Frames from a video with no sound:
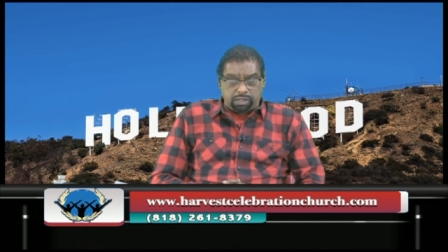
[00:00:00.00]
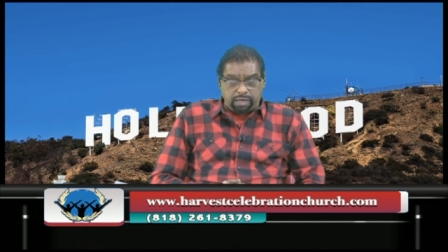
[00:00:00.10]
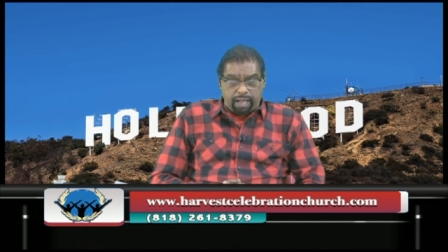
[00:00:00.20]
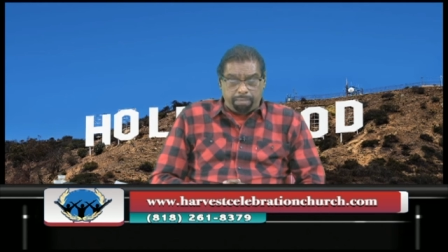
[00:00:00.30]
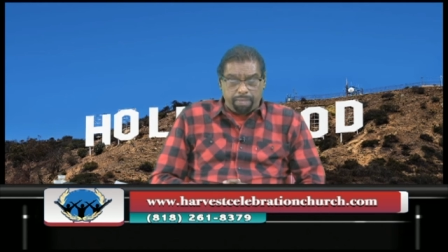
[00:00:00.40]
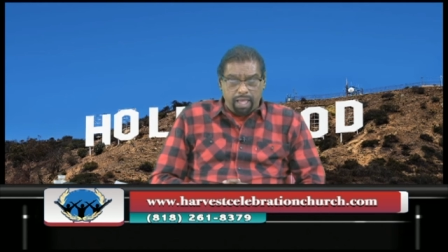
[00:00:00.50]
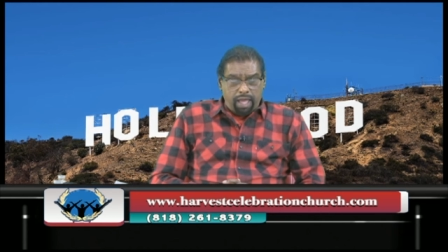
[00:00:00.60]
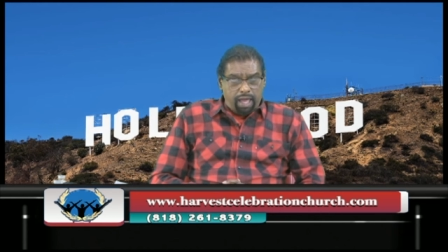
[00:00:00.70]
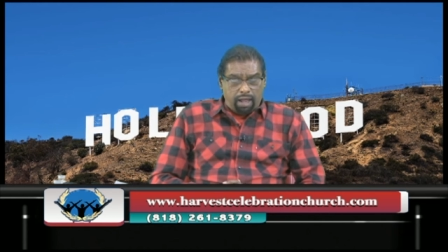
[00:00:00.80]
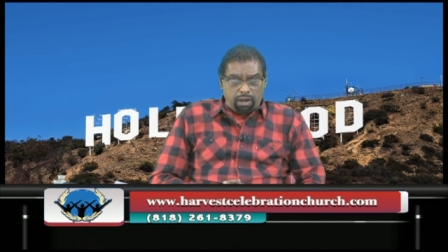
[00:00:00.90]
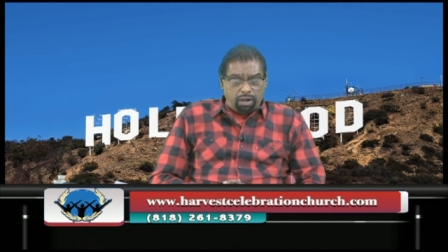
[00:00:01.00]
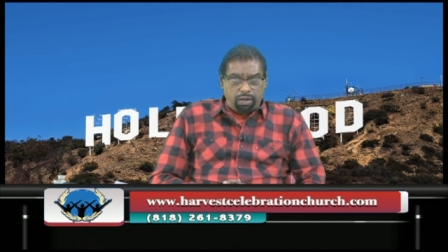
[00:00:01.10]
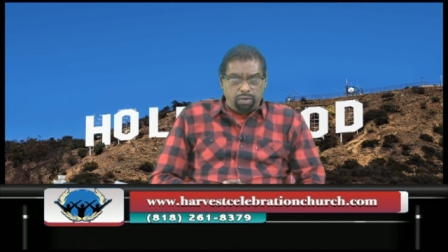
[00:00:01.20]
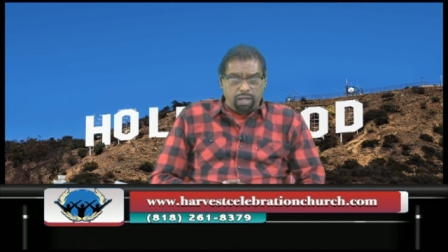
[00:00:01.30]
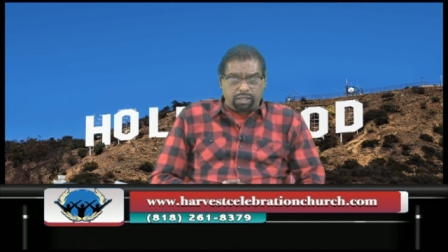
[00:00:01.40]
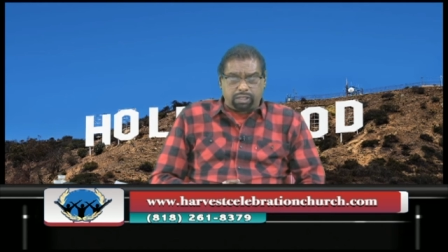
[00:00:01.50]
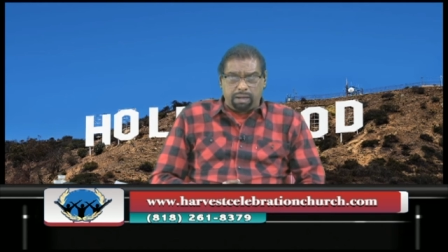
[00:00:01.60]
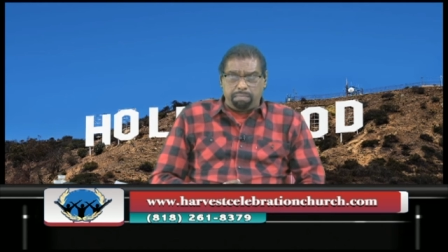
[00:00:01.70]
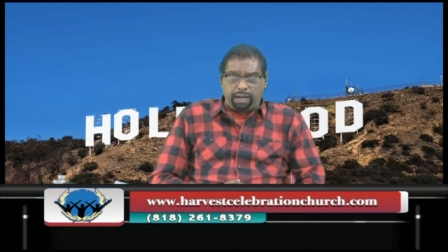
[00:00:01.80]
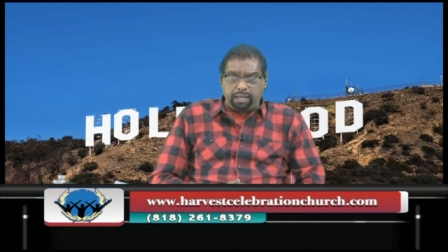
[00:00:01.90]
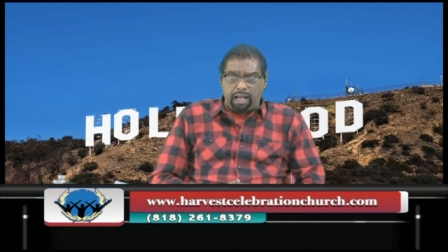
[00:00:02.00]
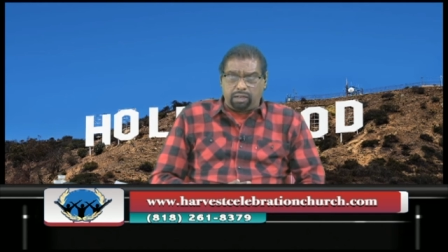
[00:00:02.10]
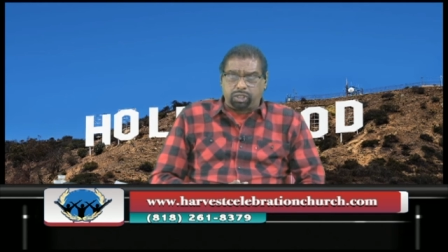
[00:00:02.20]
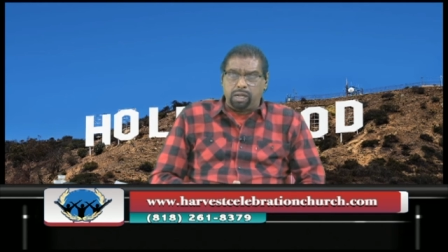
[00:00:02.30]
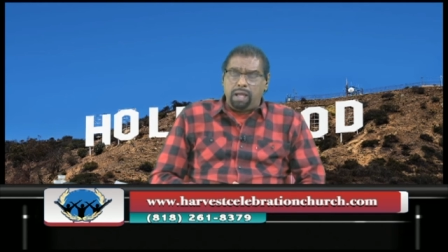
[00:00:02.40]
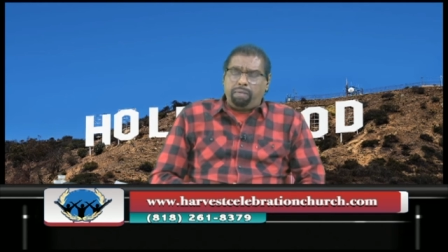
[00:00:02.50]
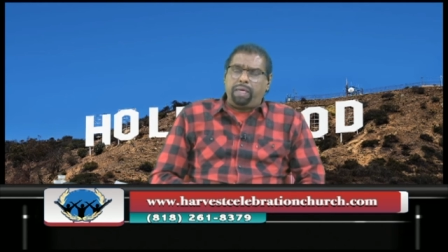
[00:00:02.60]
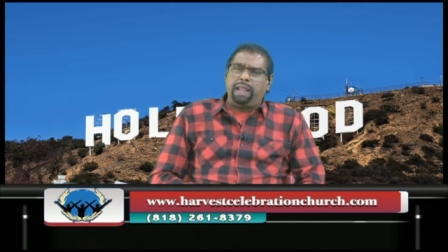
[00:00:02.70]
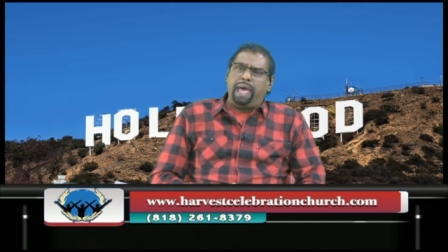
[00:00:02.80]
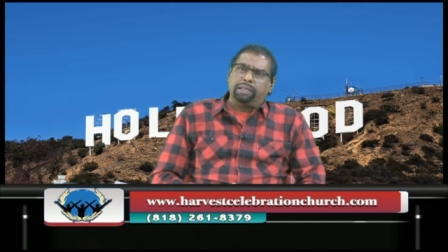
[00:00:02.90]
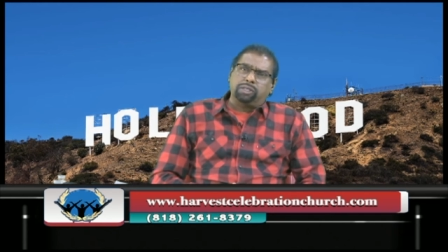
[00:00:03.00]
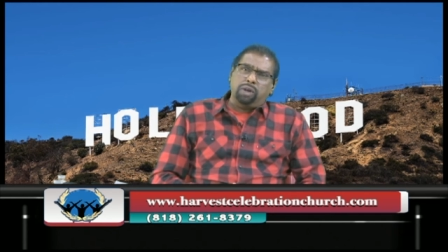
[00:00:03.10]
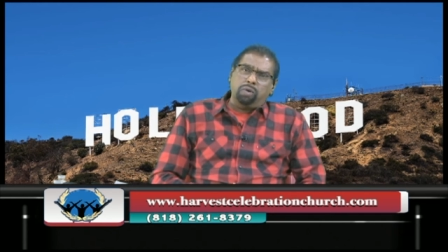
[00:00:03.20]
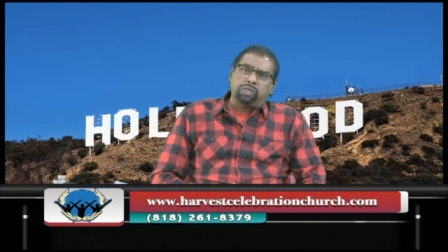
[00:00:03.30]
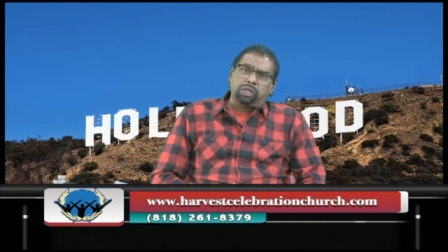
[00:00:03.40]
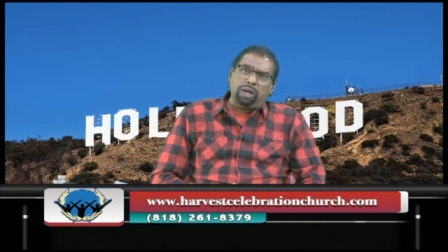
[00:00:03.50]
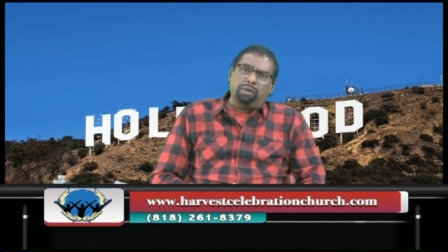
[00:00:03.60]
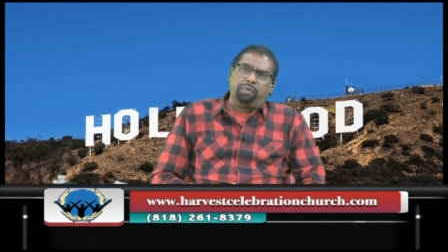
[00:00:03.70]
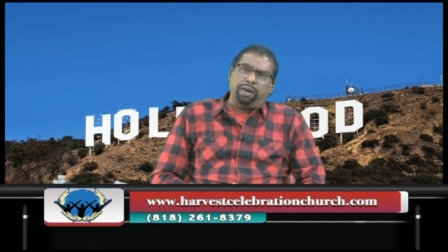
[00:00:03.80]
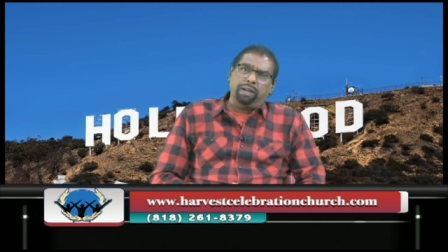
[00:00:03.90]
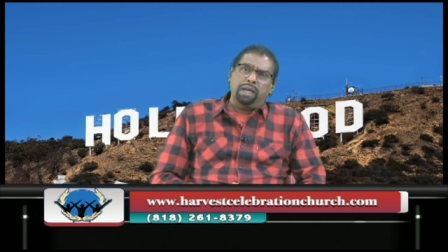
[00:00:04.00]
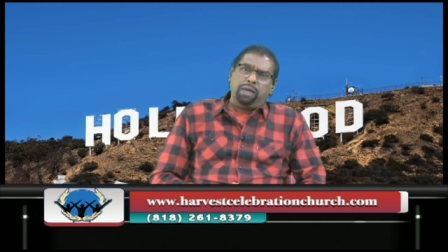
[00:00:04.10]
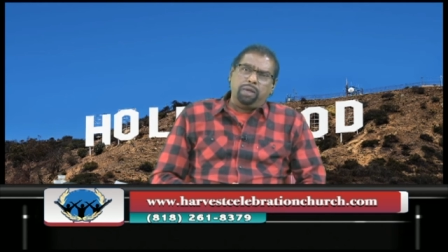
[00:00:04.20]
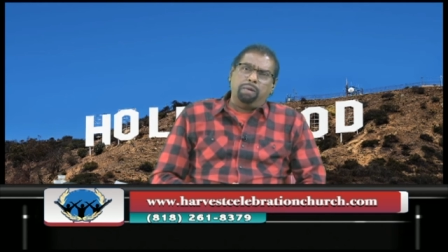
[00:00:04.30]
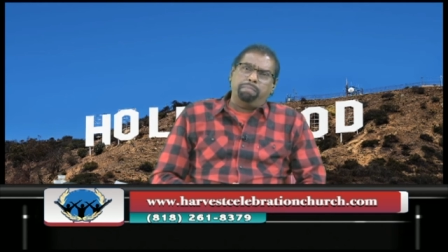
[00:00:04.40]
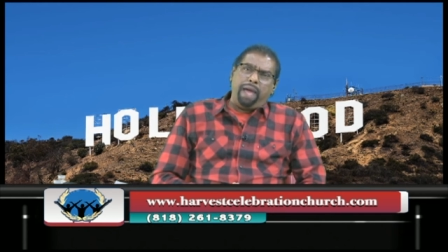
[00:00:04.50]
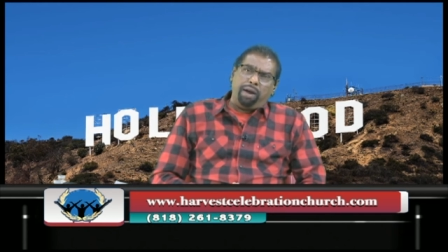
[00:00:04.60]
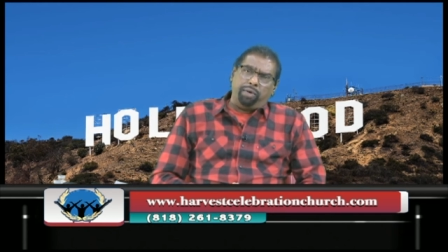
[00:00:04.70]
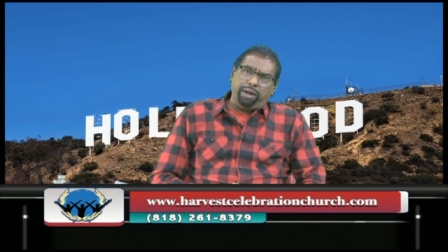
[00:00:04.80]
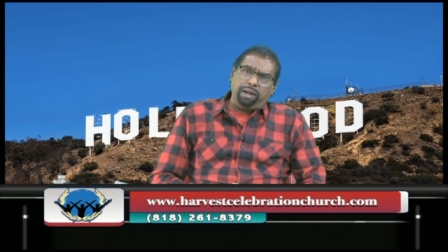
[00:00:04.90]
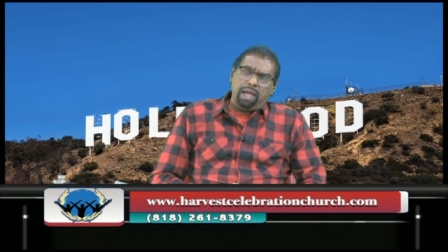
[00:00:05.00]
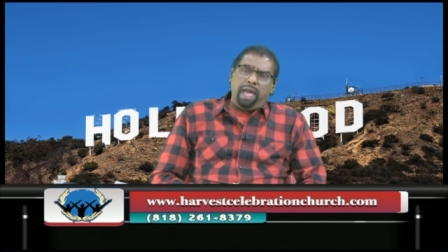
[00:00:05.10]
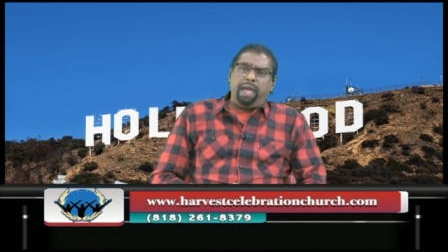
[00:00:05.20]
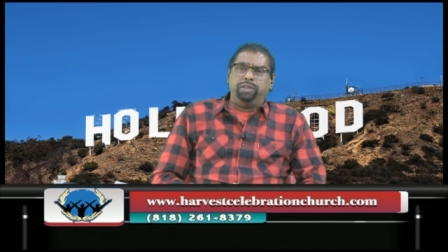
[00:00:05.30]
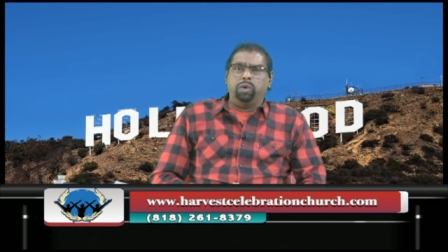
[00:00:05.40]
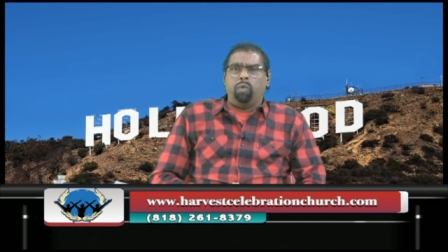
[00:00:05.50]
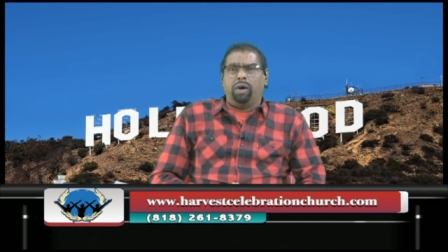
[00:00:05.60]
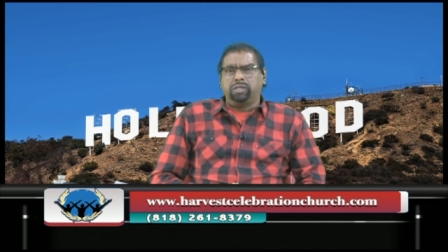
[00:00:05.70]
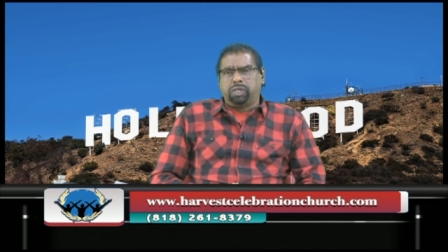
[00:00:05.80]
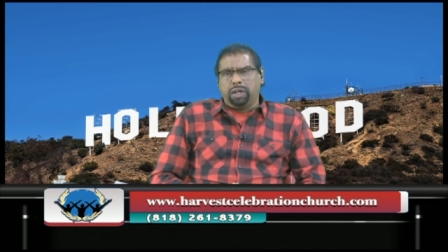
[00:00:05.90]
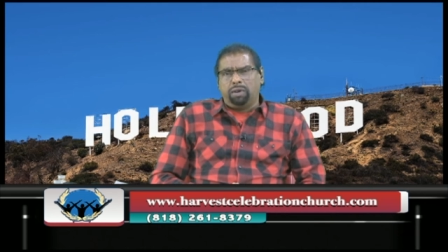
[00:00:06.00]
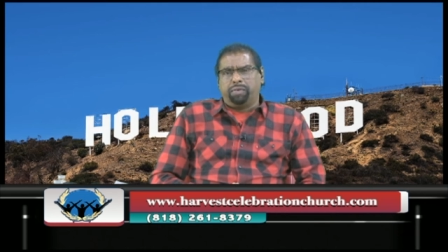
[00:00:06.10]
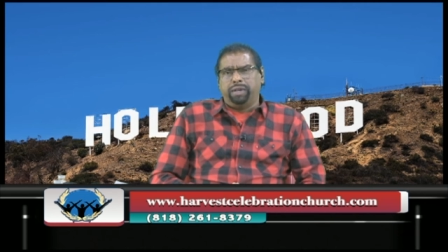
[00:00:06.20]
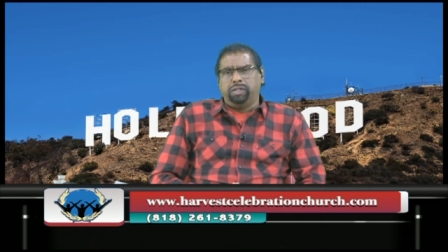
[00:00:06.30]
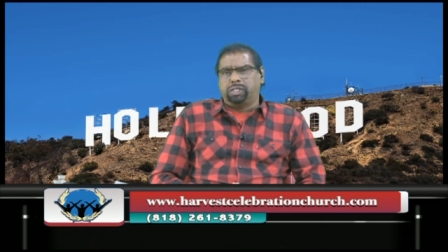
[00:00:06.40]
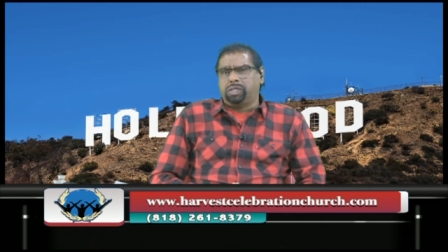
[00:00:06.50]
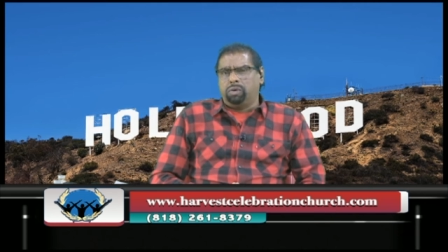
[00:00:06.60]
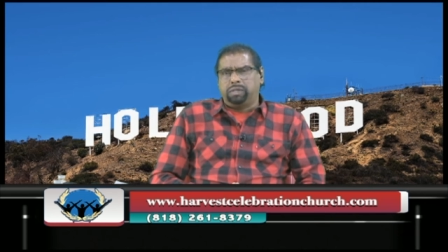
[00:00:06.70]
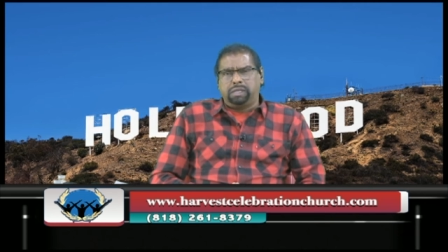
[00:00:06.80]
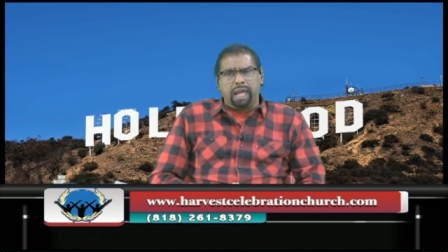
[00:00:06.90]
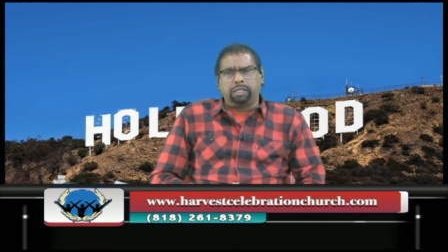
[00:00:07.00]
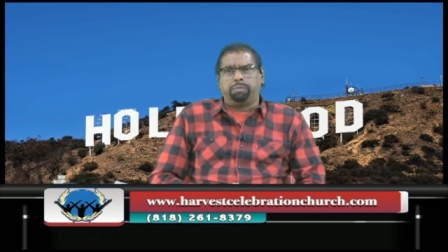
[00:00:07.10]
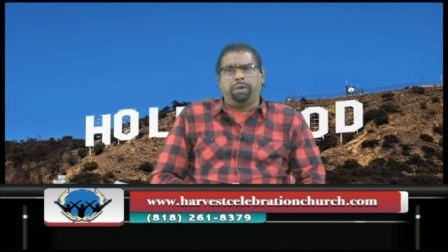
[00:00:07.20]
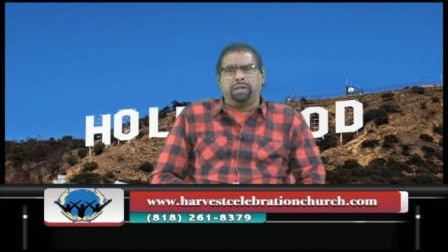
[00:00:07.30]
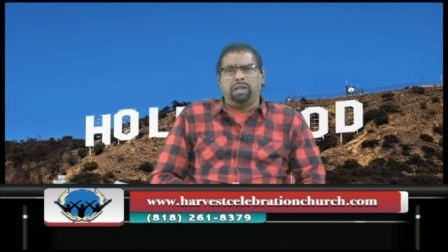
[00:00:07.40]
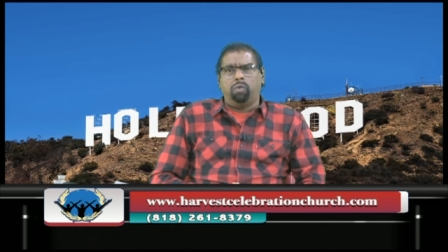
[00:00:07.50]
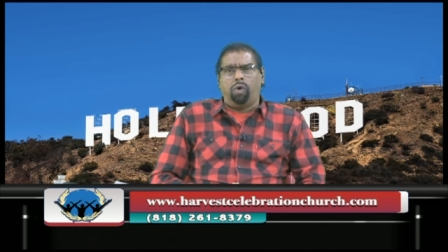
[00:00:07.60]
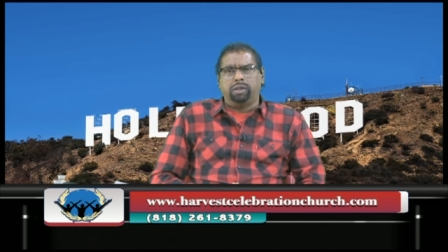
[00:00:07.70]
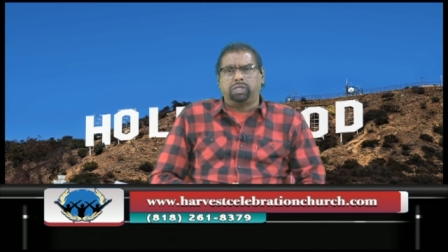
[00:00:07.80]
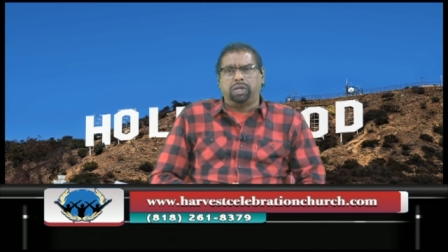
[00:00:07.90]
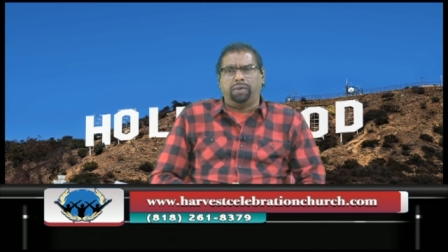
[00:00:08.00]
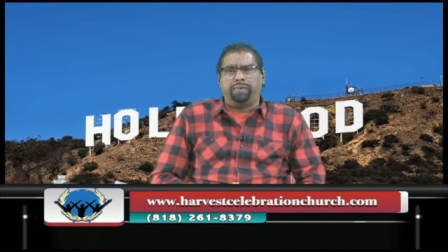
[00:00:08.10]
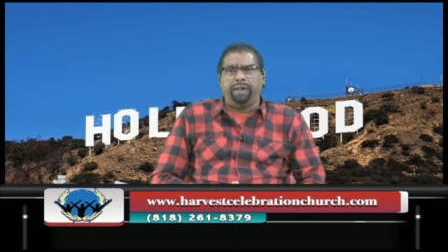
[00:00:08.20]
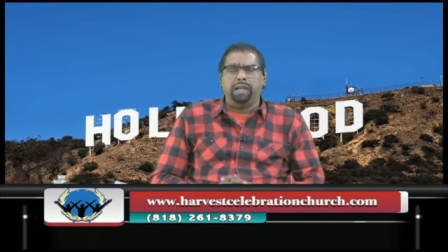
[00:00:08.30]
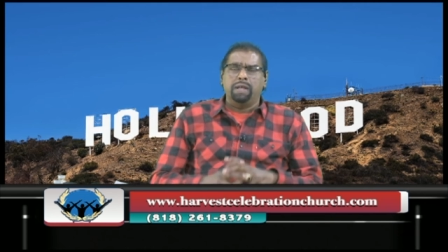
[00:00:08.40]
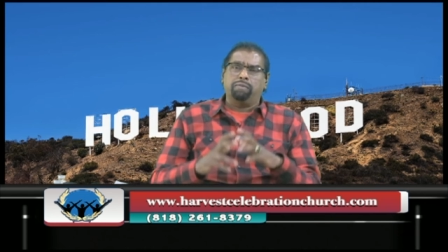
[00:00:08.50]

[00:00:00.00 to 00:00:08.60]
name. Hallelujah. Somebody else that has no children, you're barren and you want children. You so desperately want children.